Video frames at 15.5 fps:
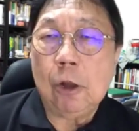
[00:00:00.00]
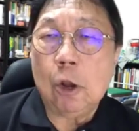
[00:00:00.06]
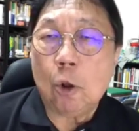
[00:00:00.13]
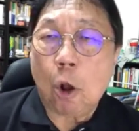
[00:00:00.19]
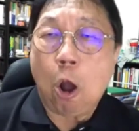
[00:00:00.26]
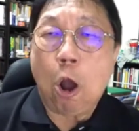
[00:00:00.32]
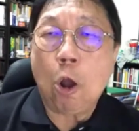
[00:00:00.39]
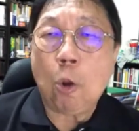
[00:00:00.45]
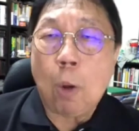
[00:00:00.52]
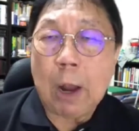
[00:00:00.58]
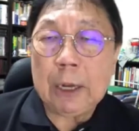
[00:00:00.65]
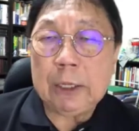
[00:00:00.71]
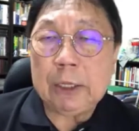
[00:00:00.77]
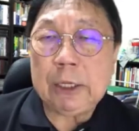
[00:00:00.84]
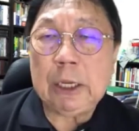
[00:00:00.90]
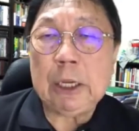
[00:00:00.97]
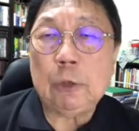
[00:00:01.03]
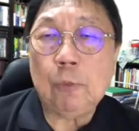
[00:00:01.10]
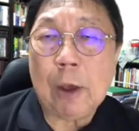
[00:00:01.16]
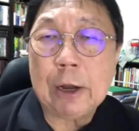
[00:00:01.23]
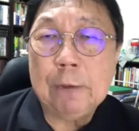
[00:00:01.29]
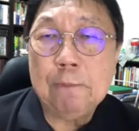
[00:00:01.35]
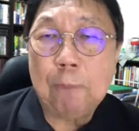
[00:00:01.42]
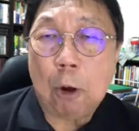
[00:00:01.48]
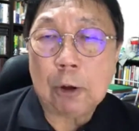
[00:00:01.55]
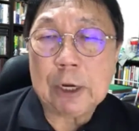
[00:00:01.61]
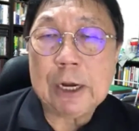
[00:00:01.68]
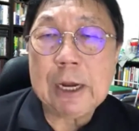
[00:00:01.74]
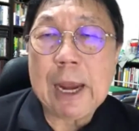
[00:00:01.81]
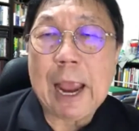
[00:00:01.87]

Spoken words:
core quality is very important,